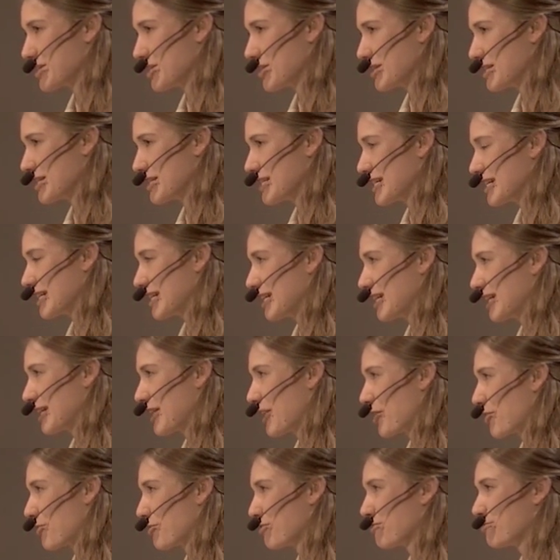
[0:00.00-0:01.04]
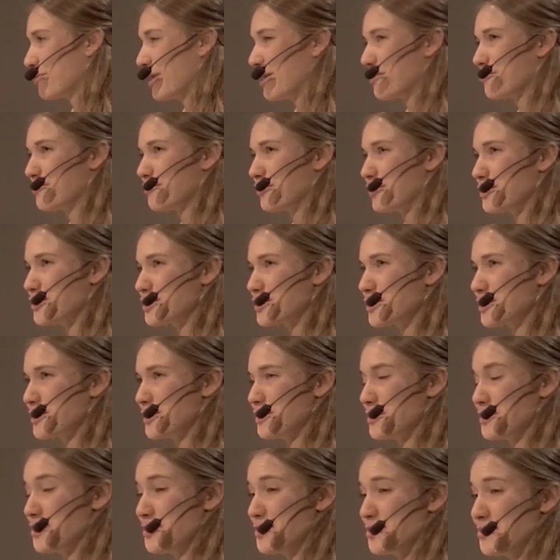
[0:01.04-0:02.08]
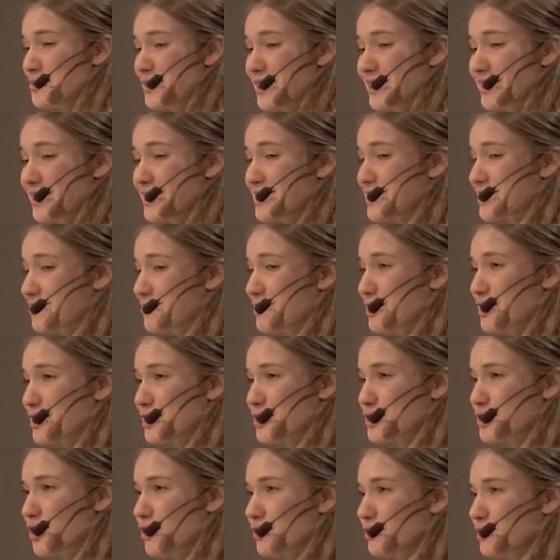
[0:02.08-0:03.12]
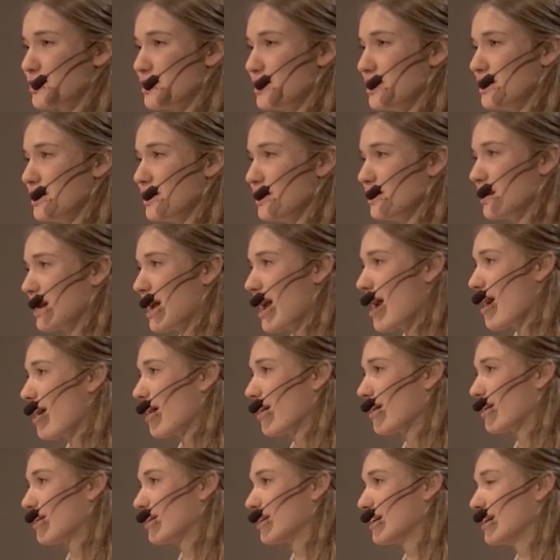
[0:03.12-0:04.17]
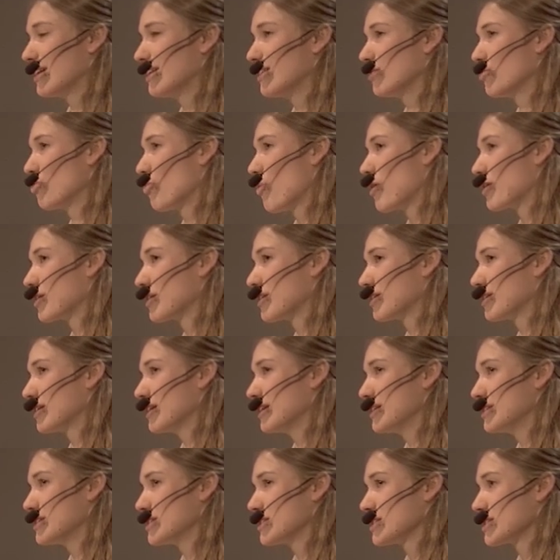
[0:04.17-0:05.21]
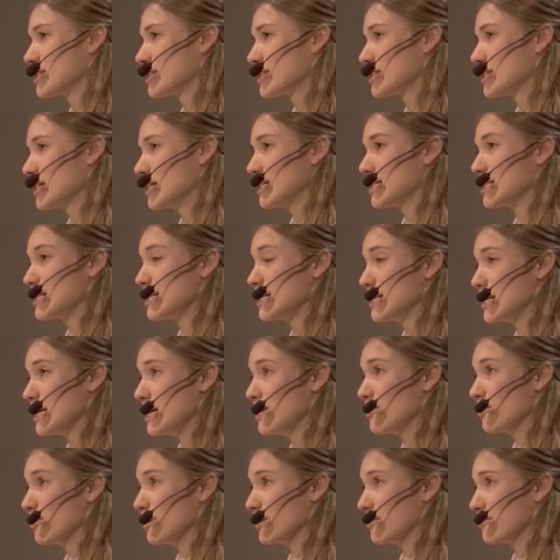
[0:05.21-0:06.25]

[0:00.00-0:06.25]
they started taking care of my foot, because with the salty air and the water, it didn't heal.